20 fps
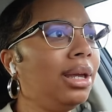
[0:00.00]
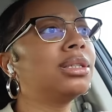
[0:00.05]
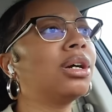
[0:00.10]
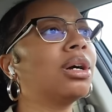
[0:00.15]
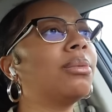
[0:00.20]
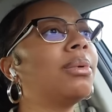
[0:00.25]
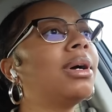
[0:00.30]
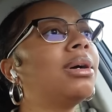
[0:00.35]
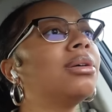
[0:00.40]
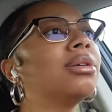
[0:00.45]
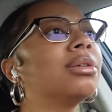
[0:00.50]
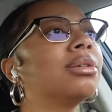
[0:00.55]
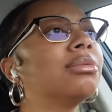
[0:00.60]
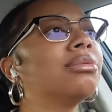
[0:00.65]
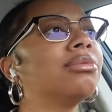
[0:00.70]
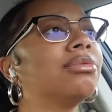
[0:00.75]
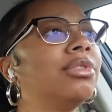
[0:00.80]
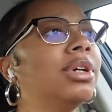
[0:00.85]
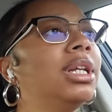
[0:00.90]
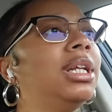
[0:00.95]
Talk about
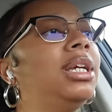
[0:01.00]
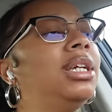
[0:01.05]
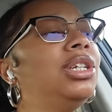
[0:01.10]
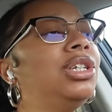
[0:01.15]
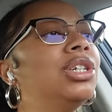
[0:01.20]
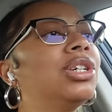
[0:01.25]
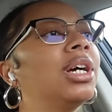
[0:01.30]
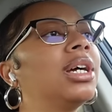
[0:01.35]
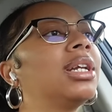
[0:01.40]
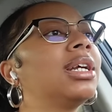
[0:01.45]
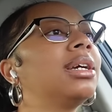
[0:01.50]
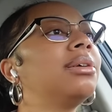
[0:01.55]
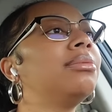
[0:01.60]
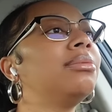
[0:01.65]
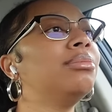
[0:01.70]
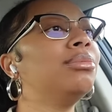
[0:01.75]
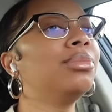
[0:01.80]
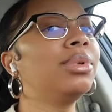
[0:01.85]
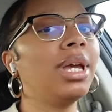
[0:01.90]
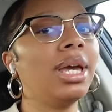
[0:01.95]
really trying to
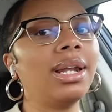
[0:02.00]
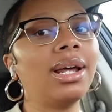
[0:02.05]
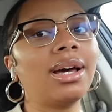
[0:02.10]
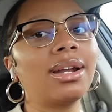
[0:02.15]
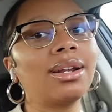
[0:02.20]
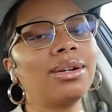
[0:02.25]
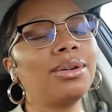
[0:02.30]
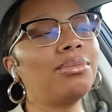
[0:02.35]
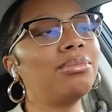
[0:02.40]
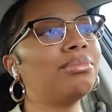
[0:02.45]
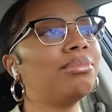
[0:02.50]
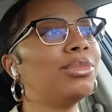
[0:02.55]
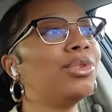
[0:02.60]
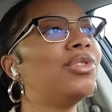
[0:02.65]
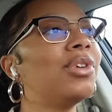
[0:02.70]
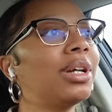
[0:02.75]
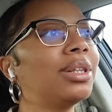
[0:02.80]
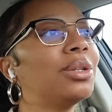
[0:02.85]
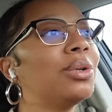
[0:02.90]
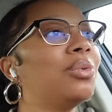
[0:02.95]
get out of the move
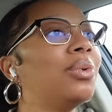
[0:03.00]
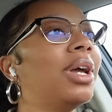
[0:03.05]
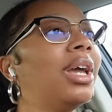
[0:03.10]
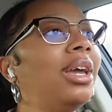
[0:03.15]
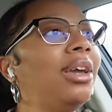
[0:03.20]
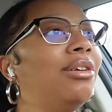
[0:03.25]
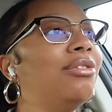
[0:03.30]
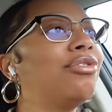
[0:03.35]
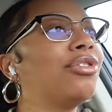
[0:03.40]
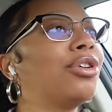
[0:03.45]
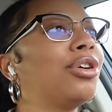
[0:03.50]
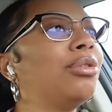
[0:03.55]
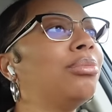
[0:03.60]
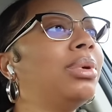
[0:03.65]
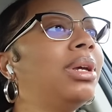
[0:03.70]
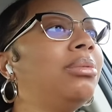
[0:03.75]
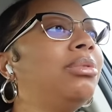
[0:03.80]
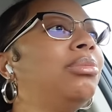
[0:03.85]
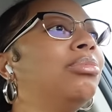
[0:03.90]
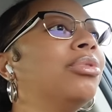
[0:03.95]
out the way for her
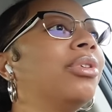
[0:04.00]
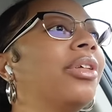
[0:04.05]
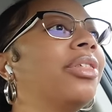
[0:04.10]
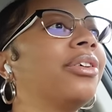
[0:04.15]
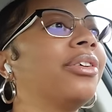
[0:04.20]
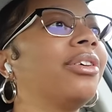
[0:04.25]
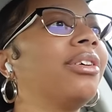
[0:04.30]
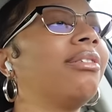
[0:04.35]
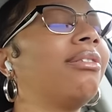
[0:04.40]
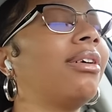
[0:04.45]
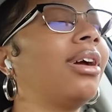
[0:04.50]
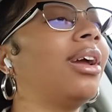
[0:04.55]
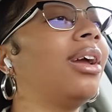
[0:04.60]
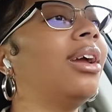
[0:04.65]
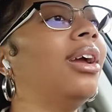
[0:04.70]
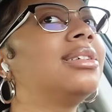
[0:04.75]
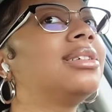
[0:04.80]
baby brother, right?